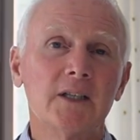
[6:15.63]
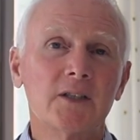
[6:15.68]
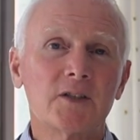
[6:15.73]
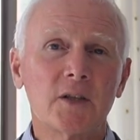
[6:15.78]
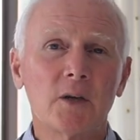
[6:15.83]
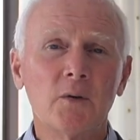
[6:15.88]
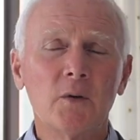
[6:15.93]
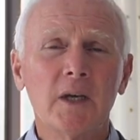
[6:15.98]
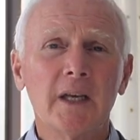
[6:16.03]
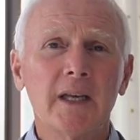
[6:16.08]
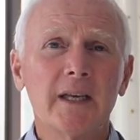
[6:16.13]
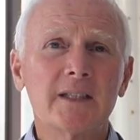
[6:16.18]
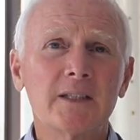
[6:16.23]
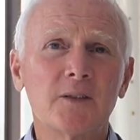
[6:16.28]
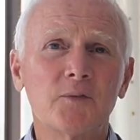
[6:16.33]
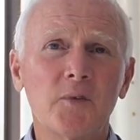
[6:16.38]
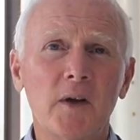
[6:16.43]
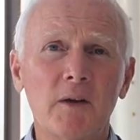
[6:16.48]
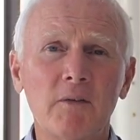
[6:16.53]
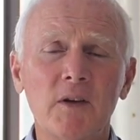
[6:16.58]
So it's
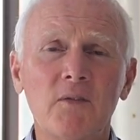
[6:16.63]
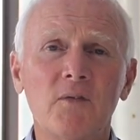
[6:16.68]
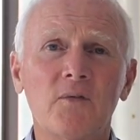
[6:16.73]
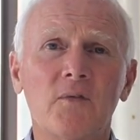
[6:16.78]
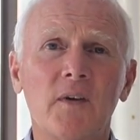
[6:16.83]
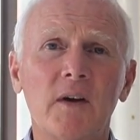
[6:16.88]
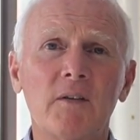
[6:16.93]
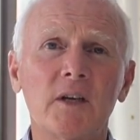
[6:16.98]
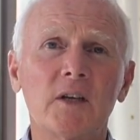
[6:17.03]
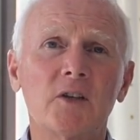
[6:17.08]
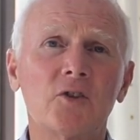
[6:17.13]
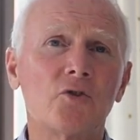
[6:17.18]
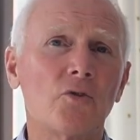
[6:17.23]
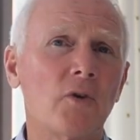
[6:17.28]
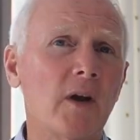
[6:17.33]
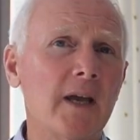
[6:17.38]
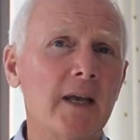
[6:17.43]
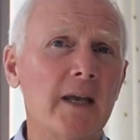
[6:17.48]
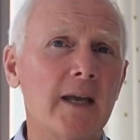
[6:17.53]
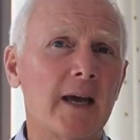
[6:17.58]
a very, very
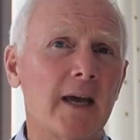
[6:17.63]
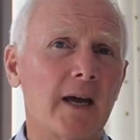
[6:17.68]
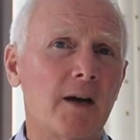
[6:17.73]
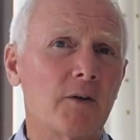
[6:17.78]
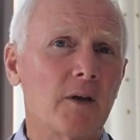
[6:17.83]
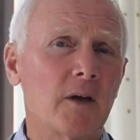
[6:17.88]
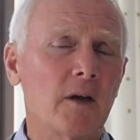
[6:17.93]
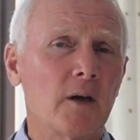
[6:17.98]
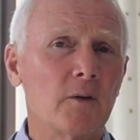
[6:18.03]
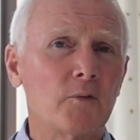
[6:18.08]
grey area.